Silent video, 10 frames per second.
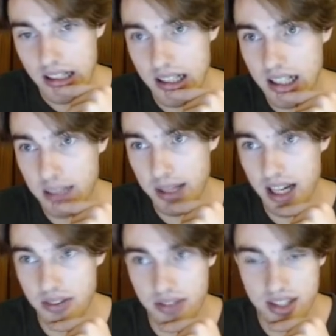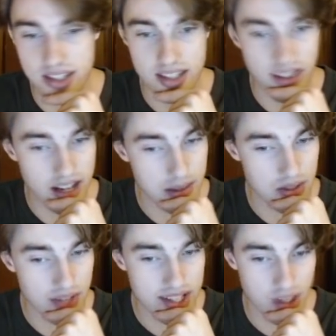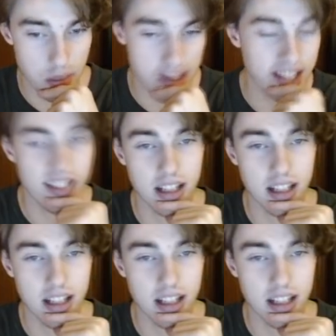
And if it's southern hemisphere, so be it.